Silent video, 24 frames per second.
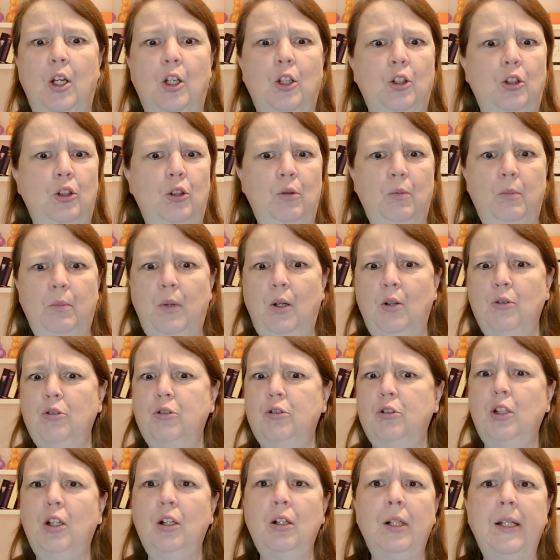You most
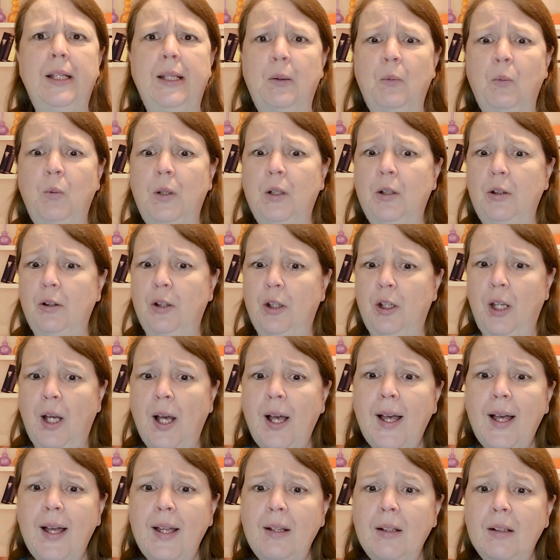certainly will
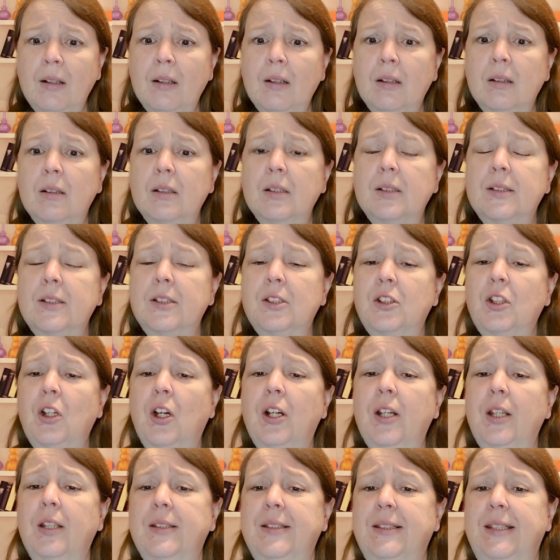not,
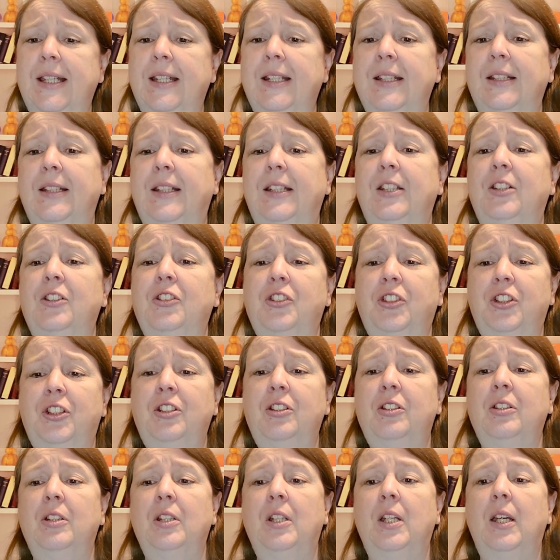start, stated
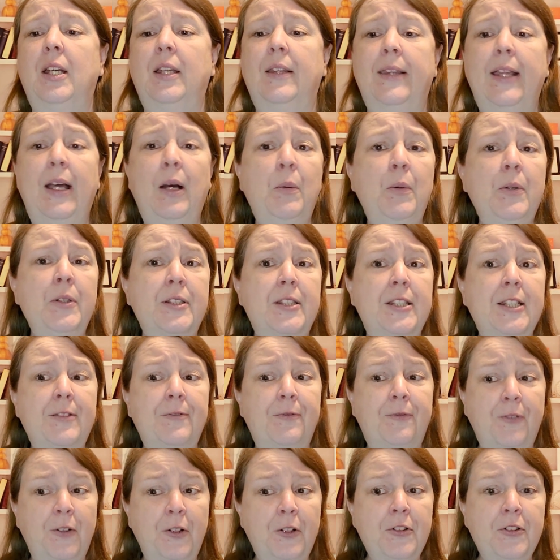Kirsha. That was the
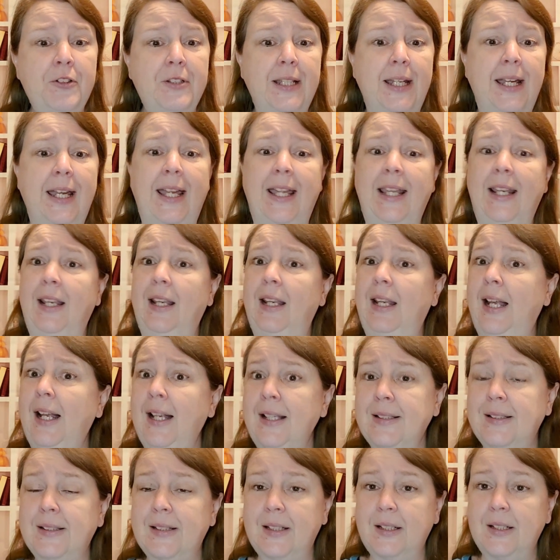first and
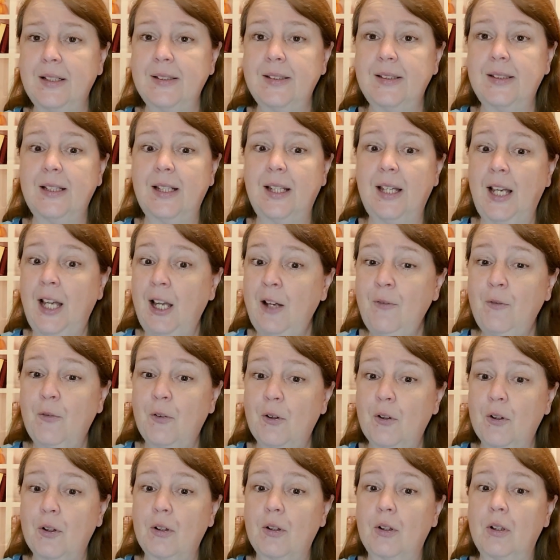last kiss
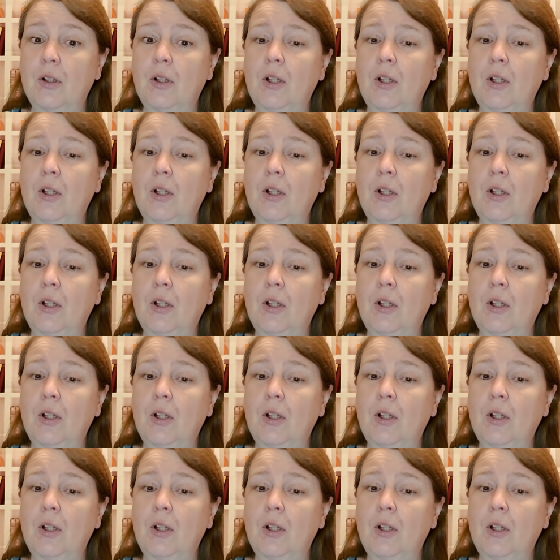ever.